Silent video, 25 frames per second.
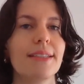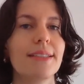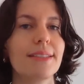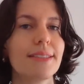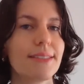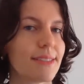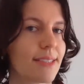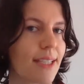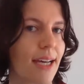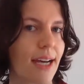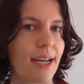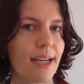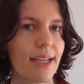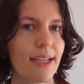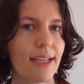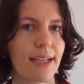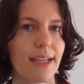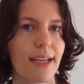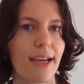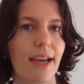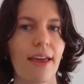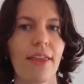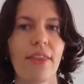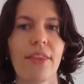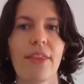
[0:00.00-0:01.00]

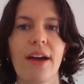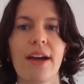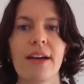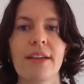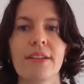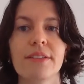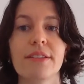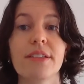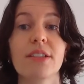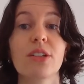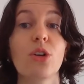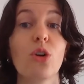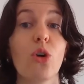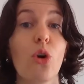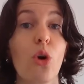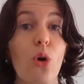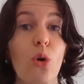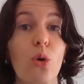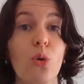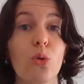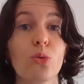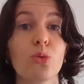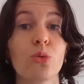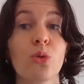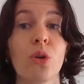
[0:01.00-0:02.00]
decided that the
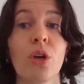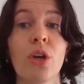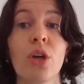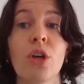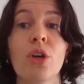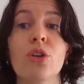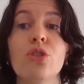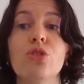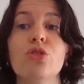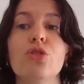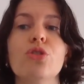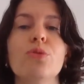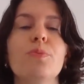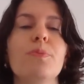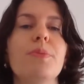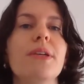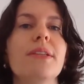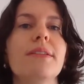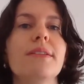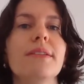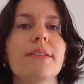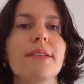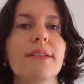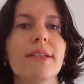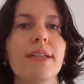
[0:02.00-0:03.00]
gold should be
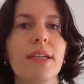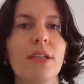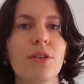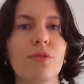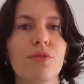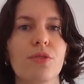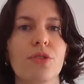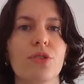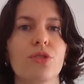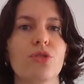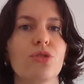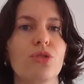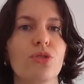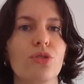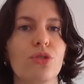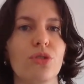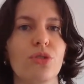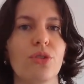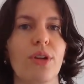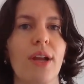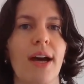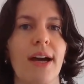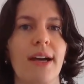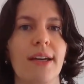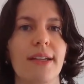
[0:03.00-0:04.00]
delivered to the
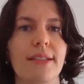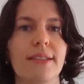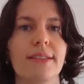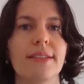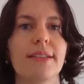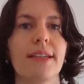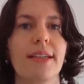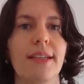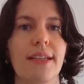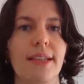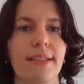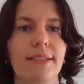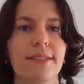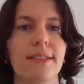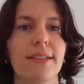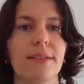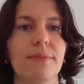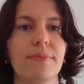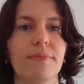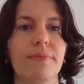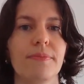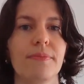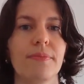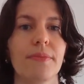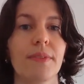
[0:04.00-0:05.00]
United
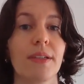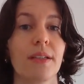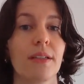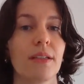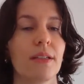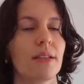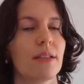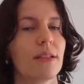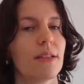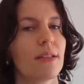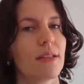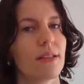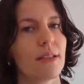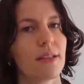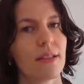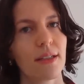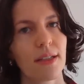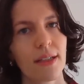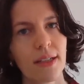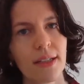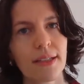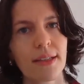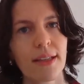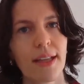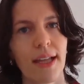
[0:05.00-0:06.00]
Kingdom,
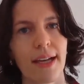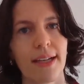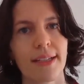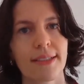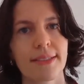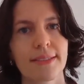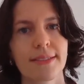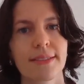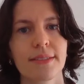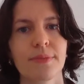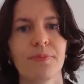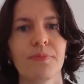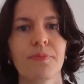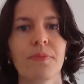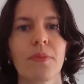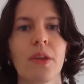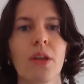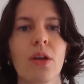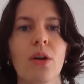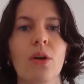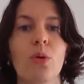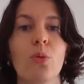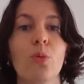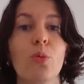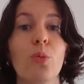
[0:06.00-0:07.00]
unless
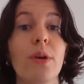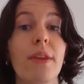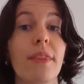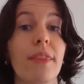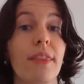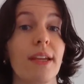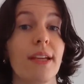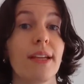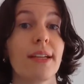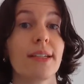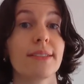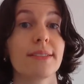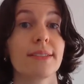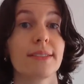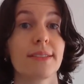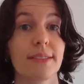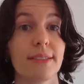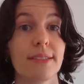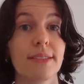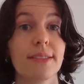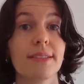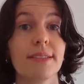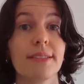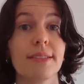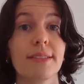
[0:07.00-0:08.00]
within a
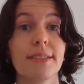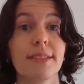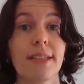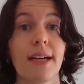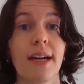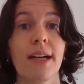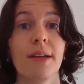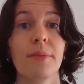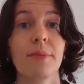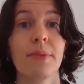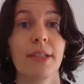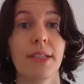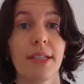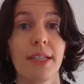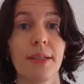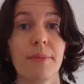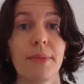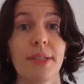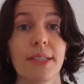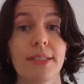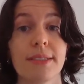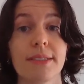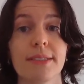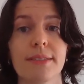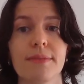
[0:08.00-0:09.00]
certain time
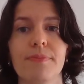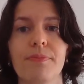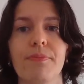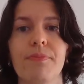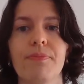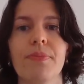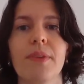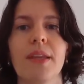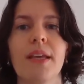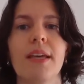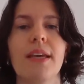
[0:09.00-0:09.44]
limit,